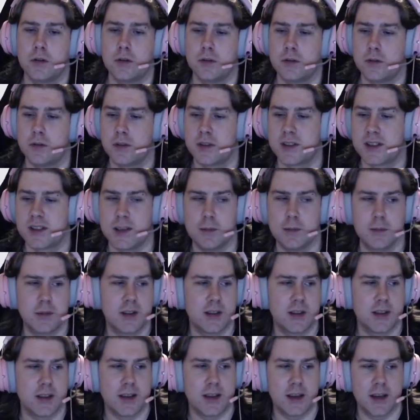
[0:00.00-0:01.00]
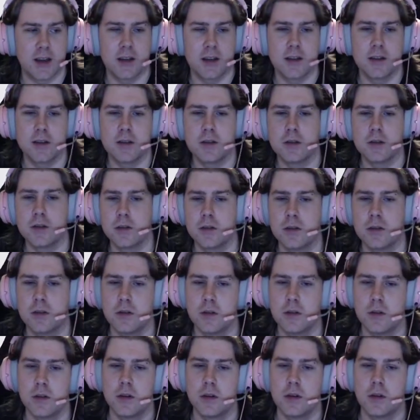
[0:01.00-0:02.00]
same thing again.
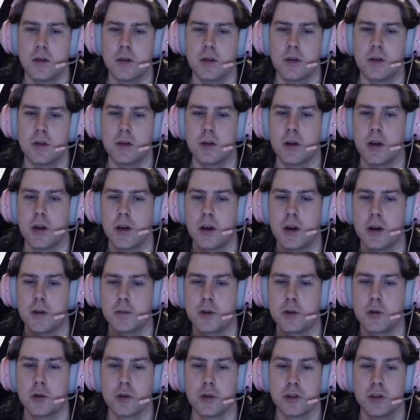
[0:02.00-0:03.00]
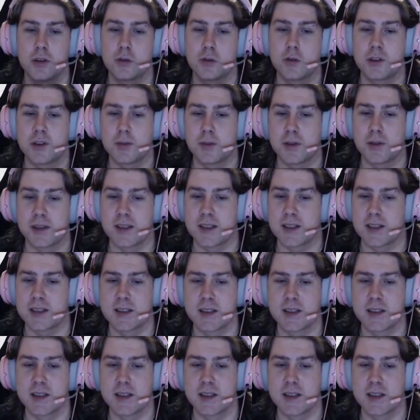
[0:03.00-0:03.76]
Cooldown increased by 60